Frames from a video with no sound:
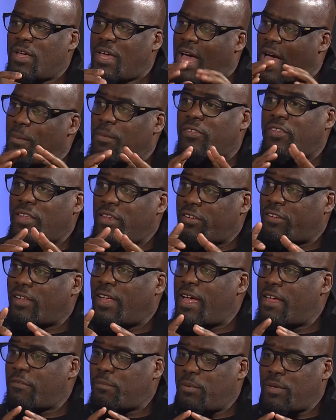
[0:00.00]
I'm gonna say this
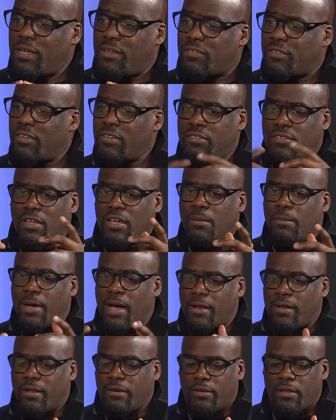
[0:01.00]
last piece. Just think
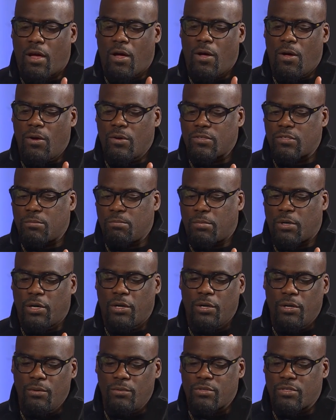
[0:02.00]
about it. Dogs,
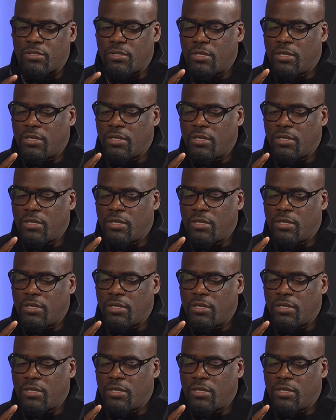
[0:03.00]
birds,